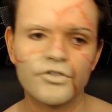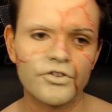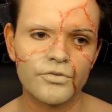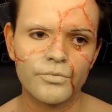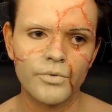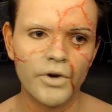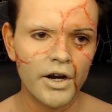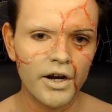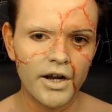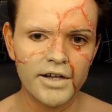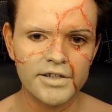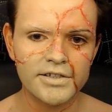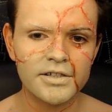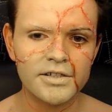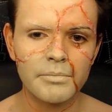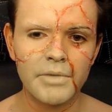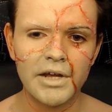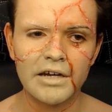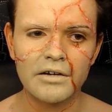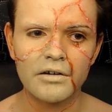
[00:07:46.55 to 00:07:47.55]
just
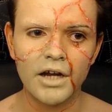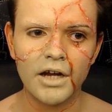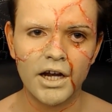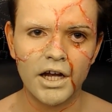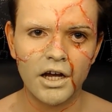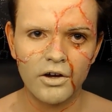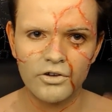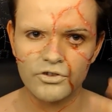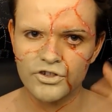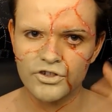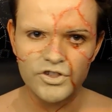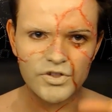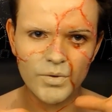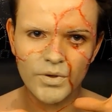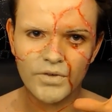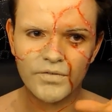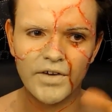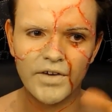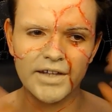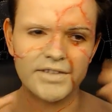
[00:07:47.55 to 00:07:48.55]
realised, I mean, I can't just
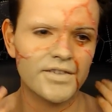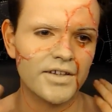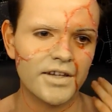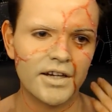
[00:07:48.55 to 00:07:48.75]
do the face.